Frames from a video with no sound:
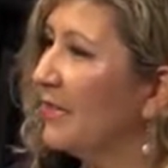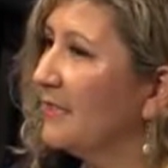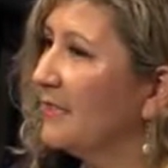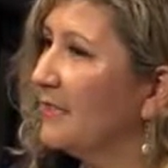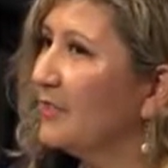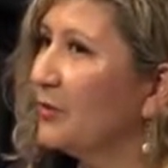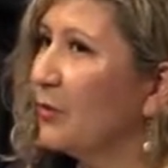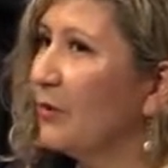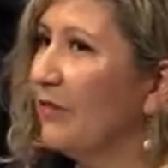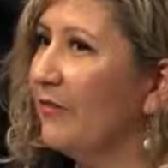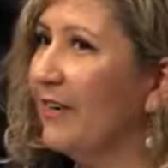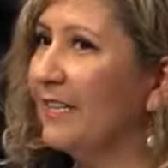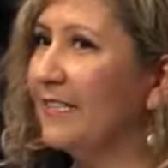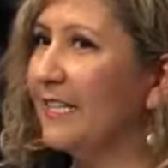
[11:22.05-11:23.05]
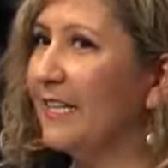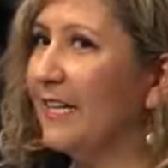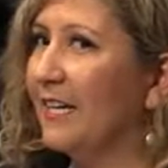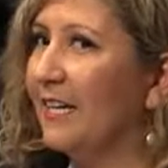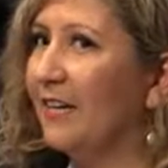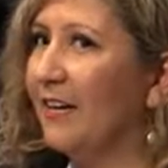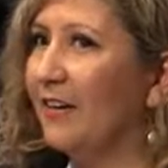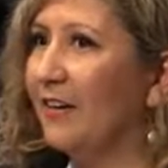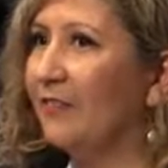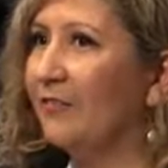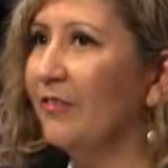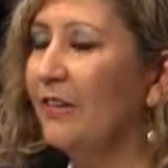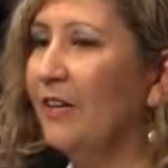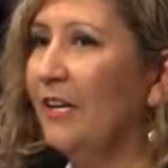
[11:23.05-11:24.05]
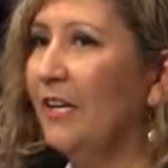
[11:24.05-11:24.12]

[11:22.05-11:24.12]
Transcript: is the sort of idea of,